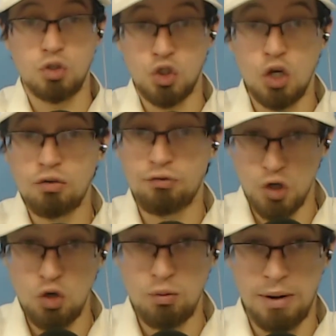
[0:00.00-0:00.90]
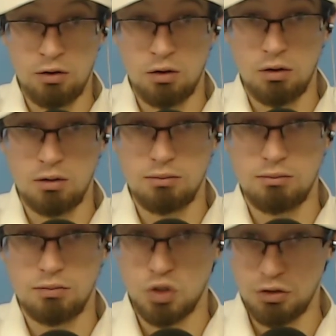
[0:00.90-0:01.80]
just for you, Merrick Garland,
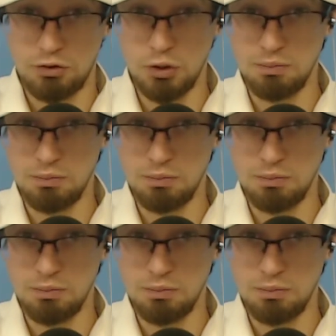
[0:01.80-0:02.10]
just for you,